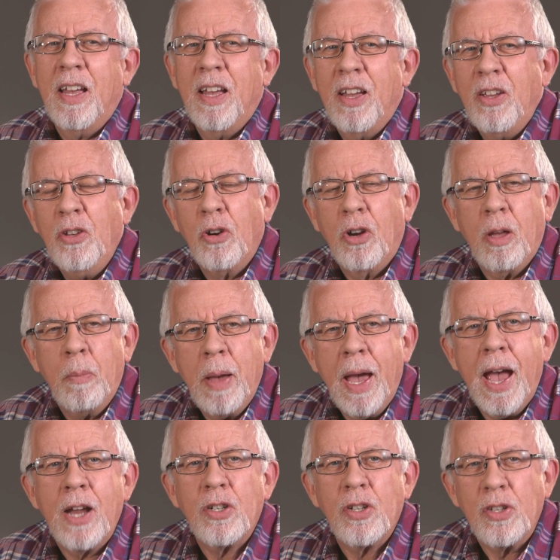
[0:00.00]
uh, Your
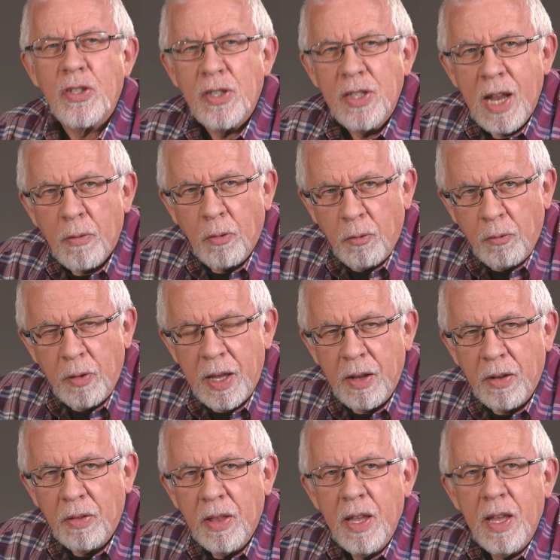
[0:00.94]
compassions never
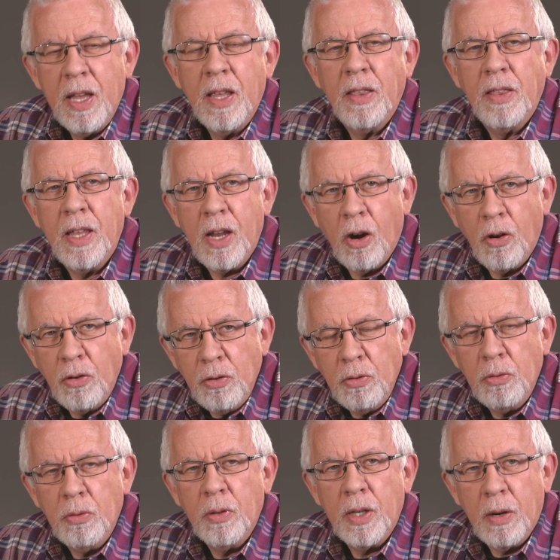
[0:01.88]
fail, they are
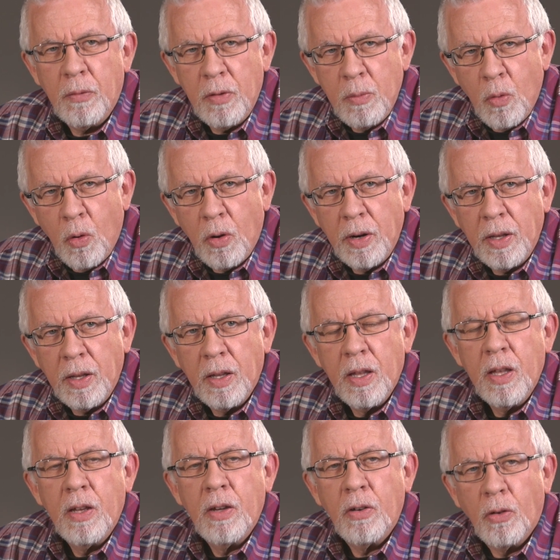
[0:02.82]
new every
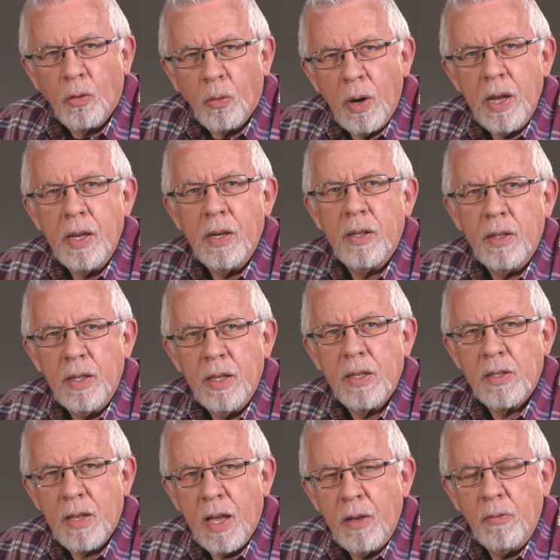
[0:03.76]
morning. Great
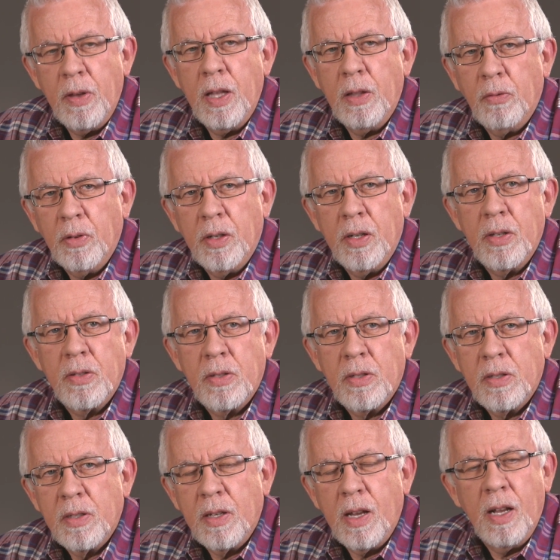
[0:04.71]
is thy
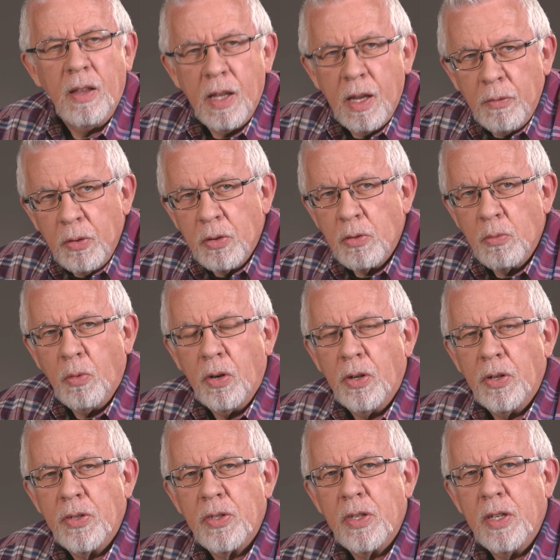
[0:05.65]
faithfulness. I love those
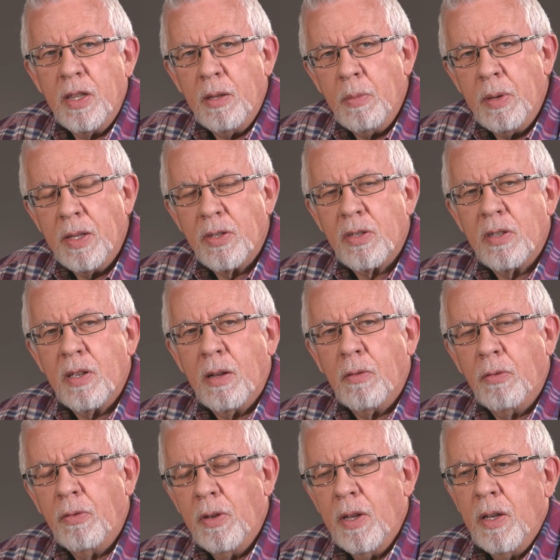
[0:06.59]
words in the midst
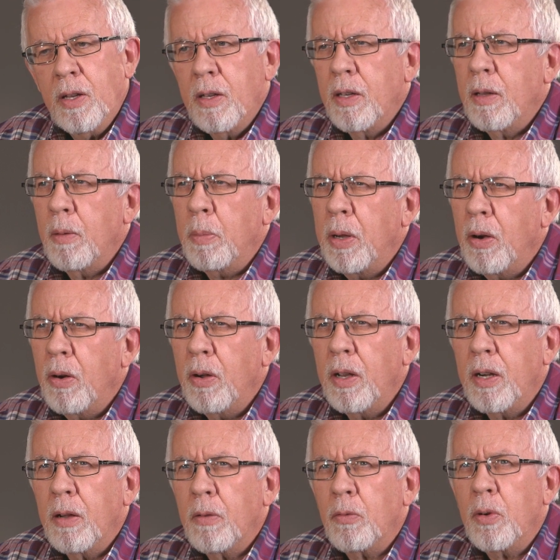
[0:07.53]
of a
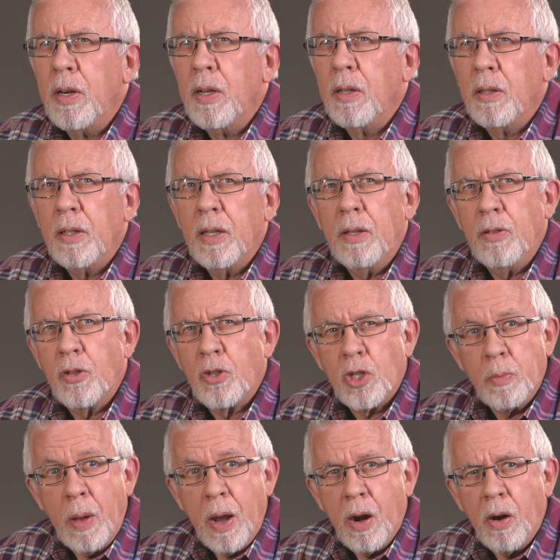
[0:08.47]
period of real uh,
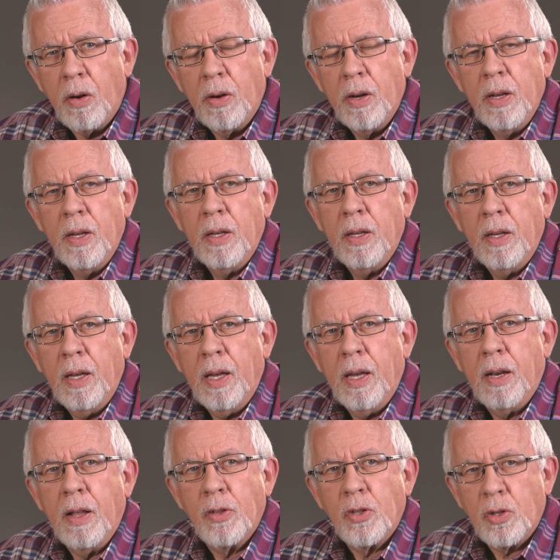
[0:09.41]
despair
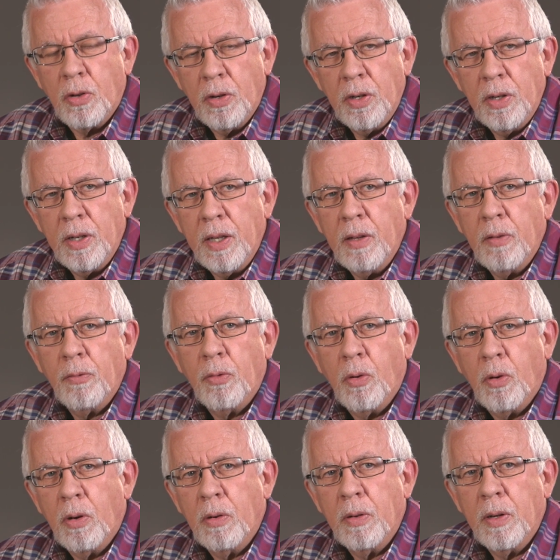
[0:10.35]
and uncertainty
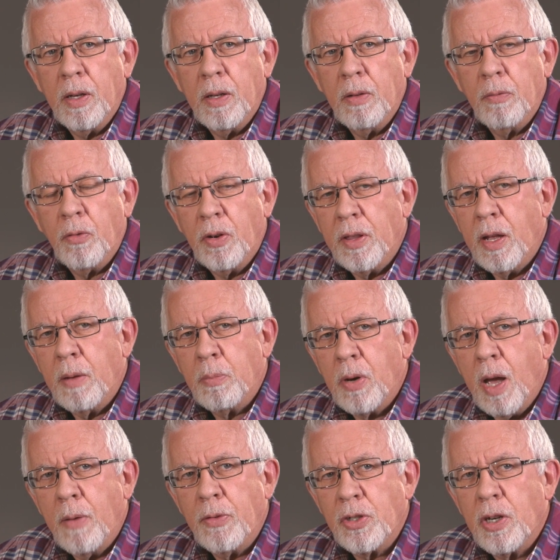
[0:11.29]
for, uh, for that
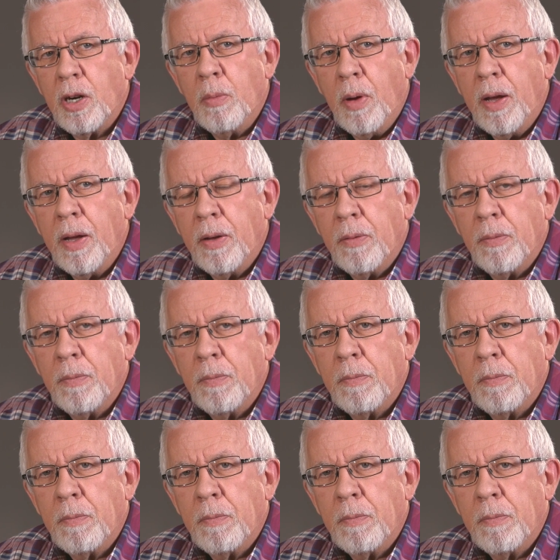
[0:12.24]
prophet Jeremiah.